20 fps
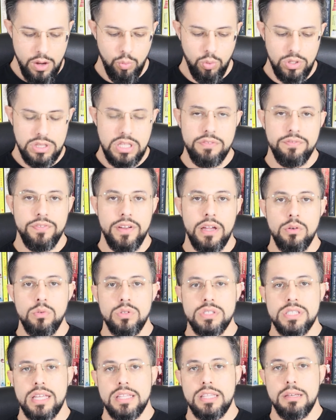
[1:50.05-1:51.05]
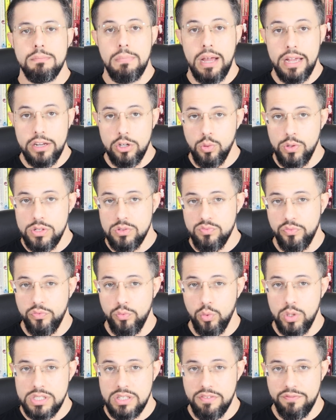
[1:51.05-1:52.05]
What they found was that the
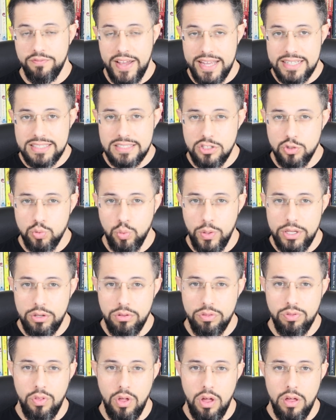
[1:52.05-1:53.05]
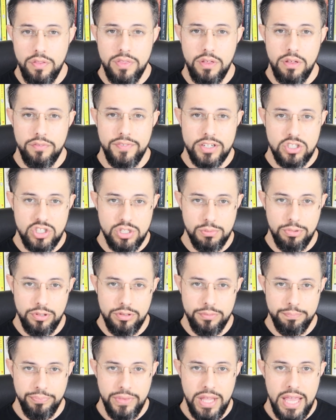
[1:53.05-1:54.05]
microwave was the fastest way to thaw the
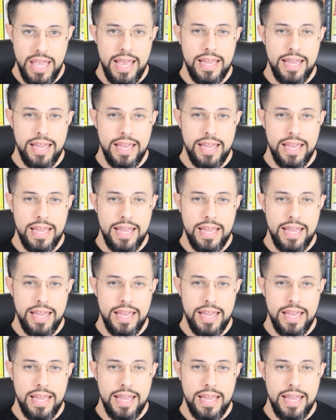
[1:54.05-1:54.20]
vegetable